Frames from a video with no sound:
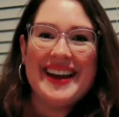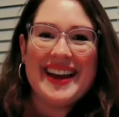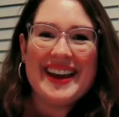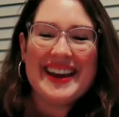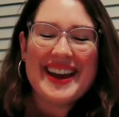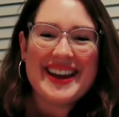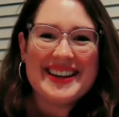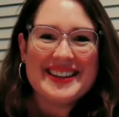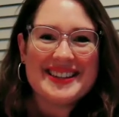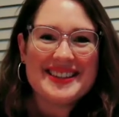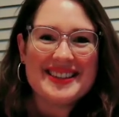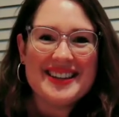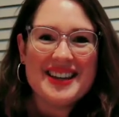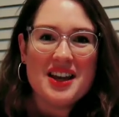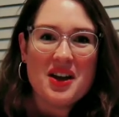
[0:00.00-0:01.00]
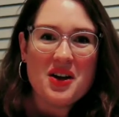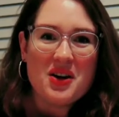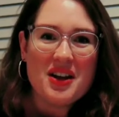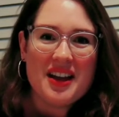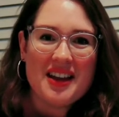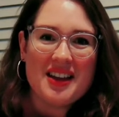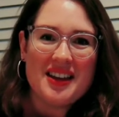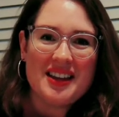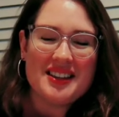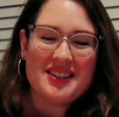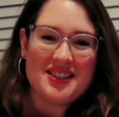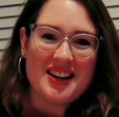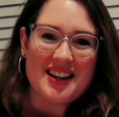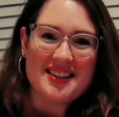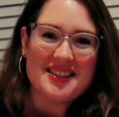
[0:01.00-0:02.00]
Hey guys, it's
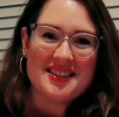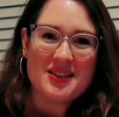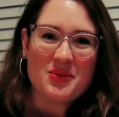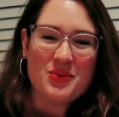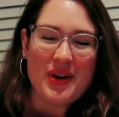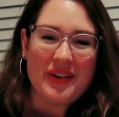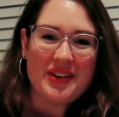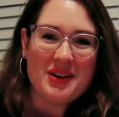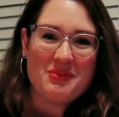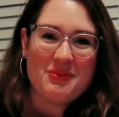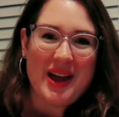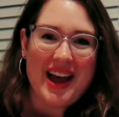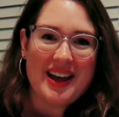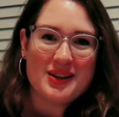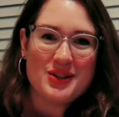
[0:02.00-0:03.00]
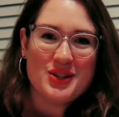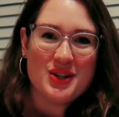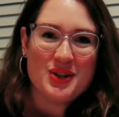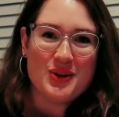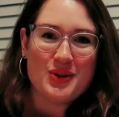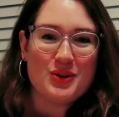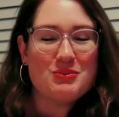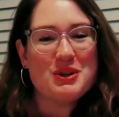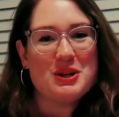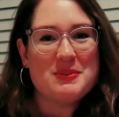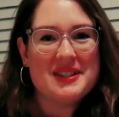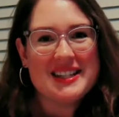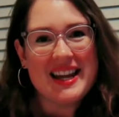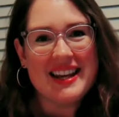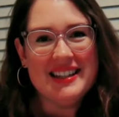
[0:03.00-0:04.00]
Jess. Welcome back to the
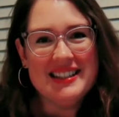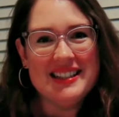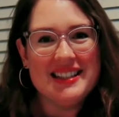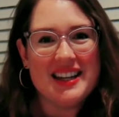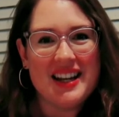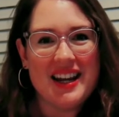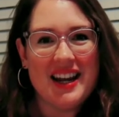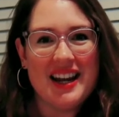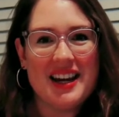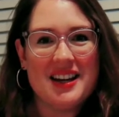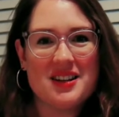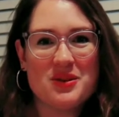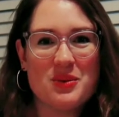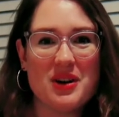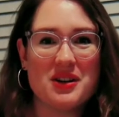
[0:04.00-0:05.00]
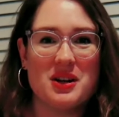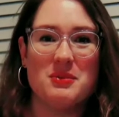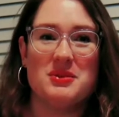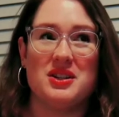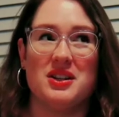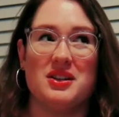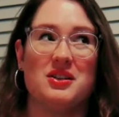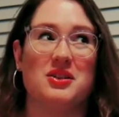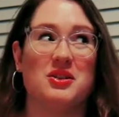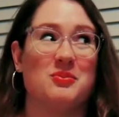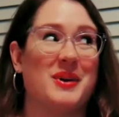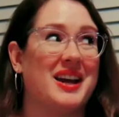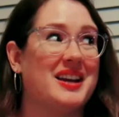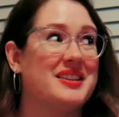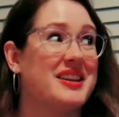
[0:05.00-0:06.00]
Burbstead and welcome to
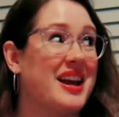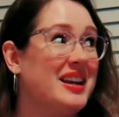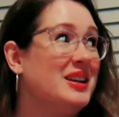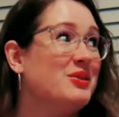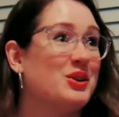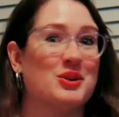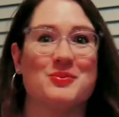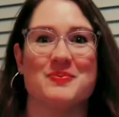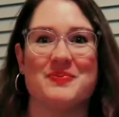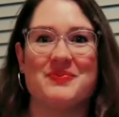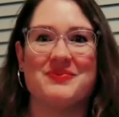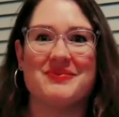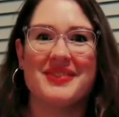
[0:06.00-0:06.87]
my dining room.